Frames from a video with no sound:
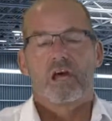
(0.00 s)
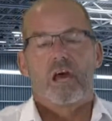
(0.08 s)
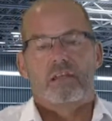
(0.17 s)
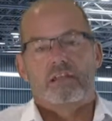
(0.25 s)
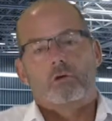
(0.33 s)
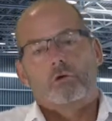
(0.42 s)

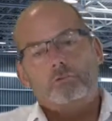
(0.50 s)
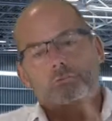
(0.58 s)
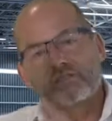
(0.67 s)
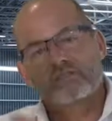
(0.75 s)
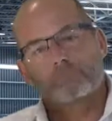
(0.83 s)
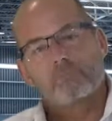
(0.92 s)
And there could
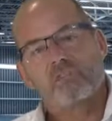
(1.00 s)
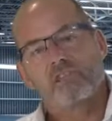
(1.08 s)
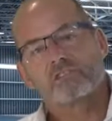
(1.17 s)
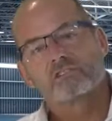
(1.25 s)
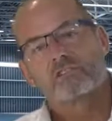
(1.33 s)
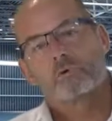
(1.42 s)
be some
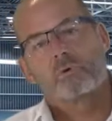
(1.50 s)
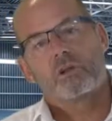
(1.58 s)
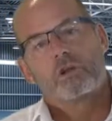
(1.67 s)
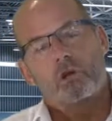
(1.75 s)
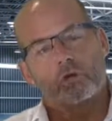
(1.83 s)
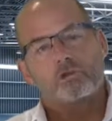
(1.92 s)
things that we're
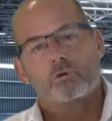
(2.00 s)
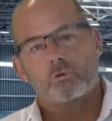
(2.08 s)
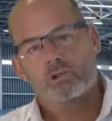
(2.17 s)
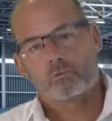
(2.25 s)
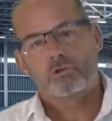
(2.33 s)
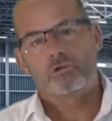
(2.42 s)
not
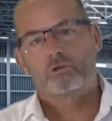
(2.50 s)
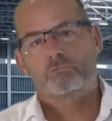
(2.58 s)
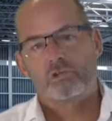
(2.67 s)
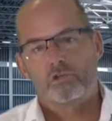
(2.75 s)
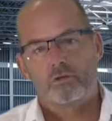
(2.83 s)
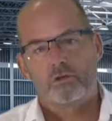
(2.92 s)
doing that we should
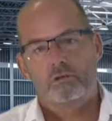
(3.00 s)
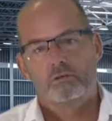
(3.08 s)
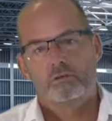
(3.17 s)
be doing.